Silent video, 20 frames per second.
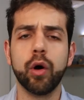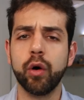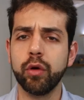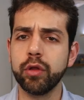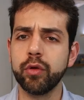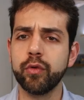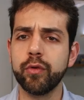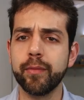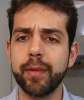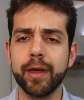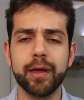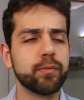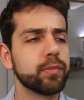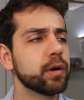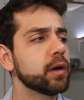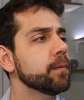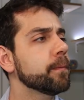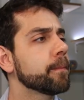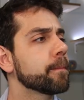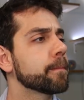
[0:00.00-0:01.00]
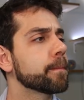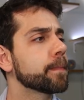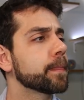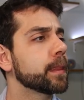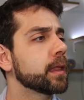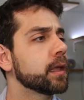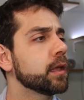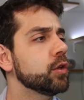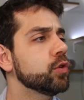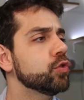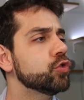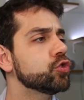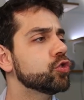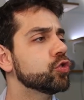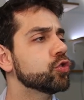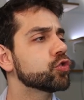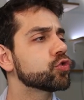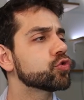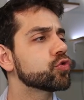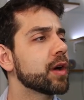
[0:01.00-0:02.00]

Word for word: Only remember, you should